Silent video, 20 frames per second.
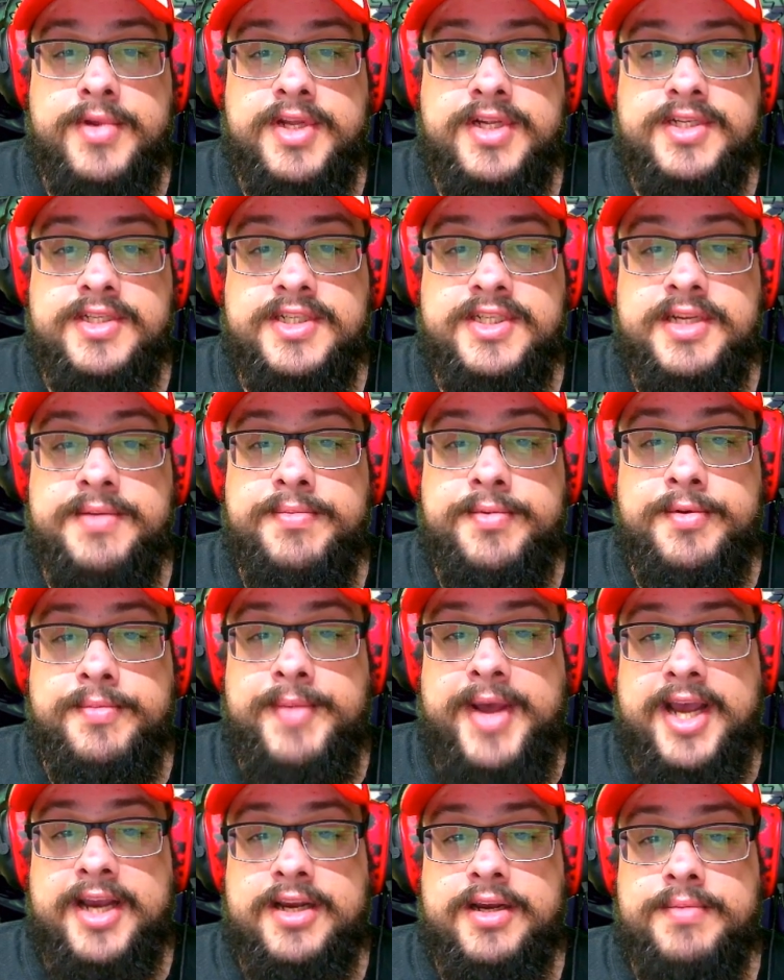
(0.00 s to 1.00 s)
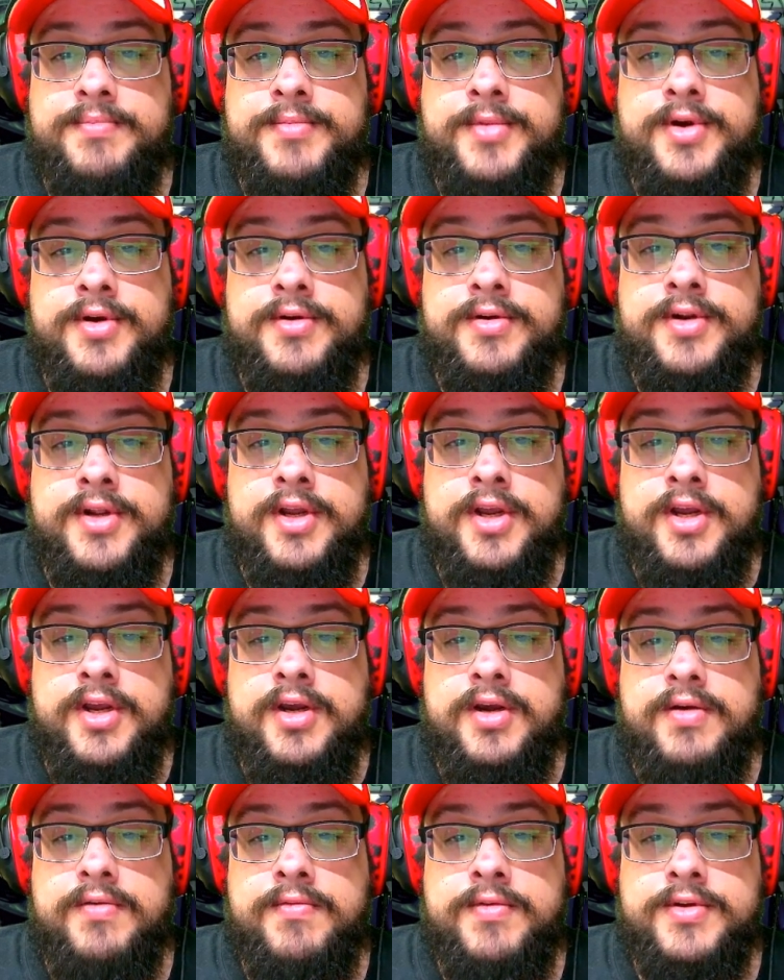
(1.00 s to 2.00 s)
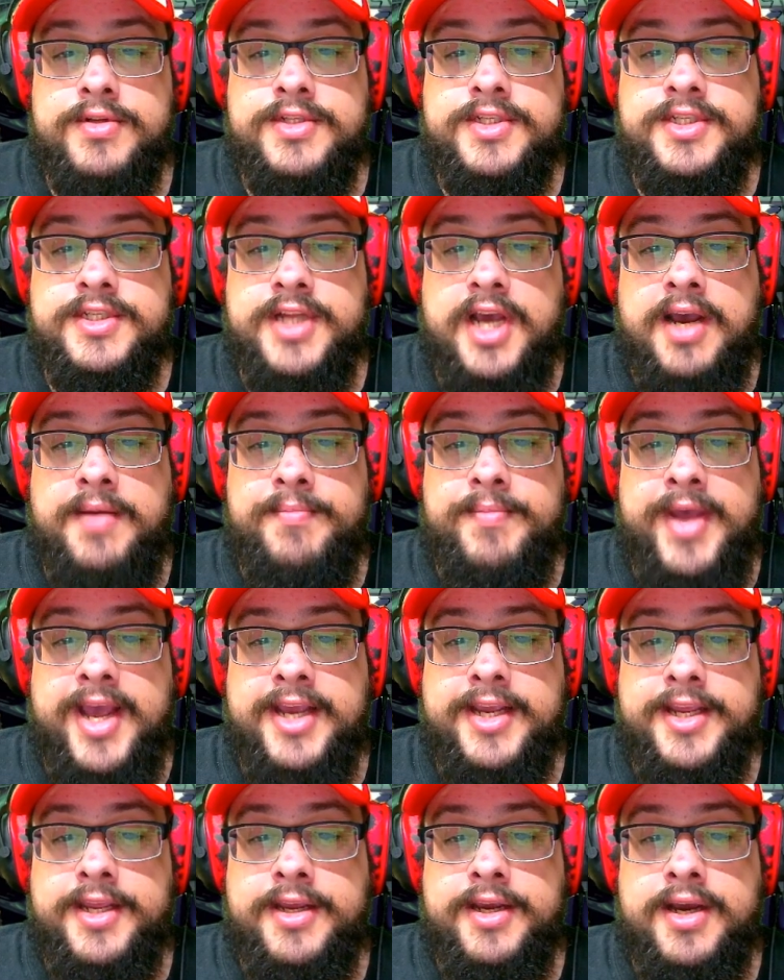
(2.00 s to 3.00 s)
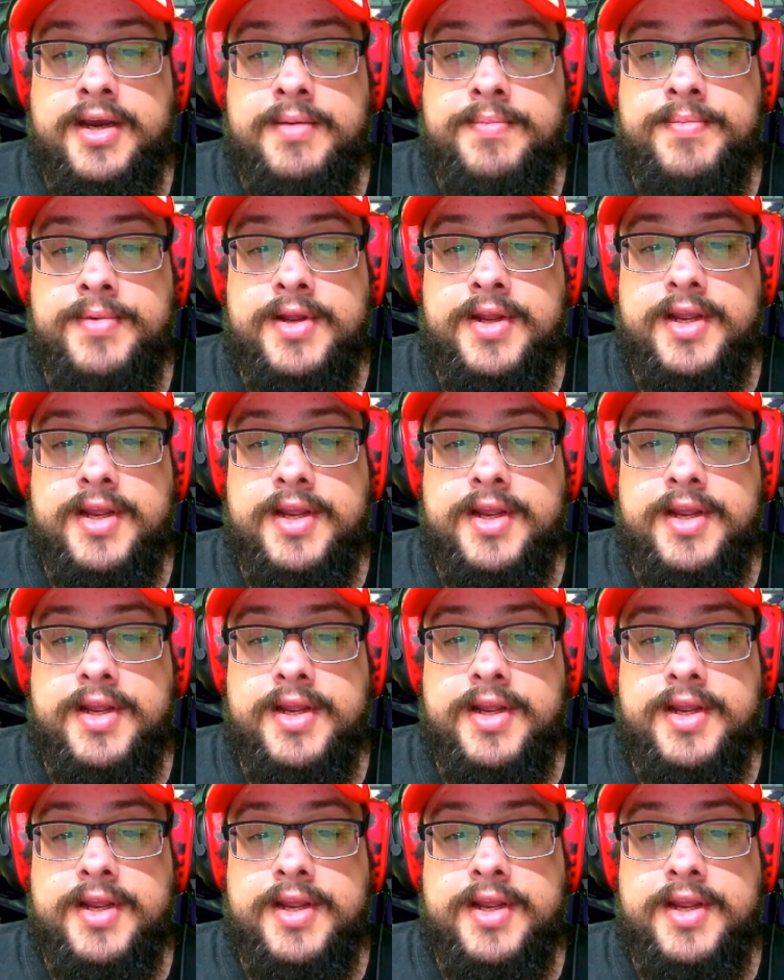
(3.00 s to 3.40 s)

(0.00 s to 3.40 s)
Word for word: simple backup mode will stop backing up